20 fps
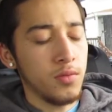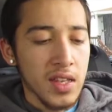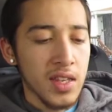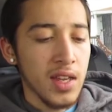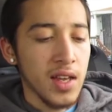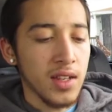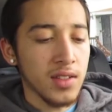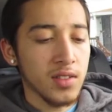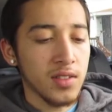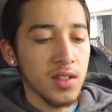He
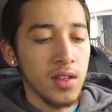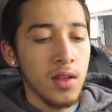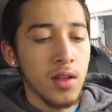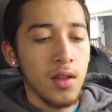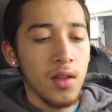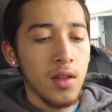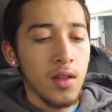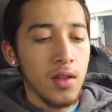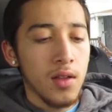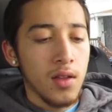asks,
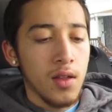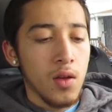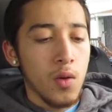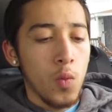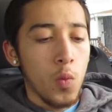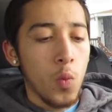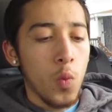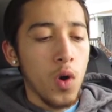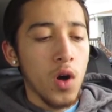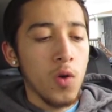
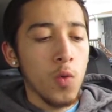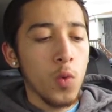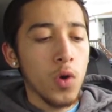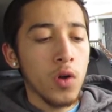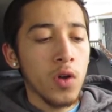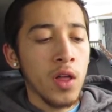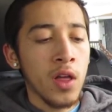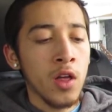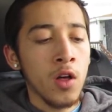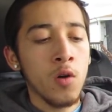what
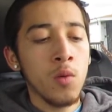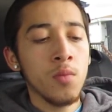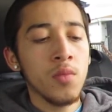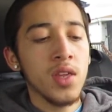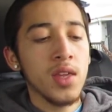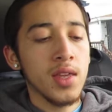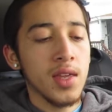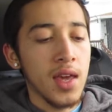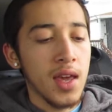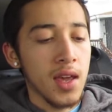will help me
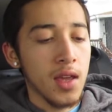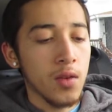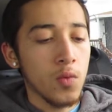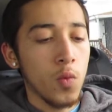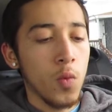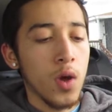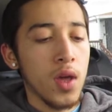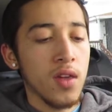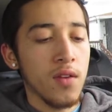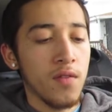gain
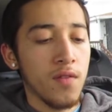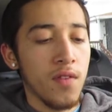weight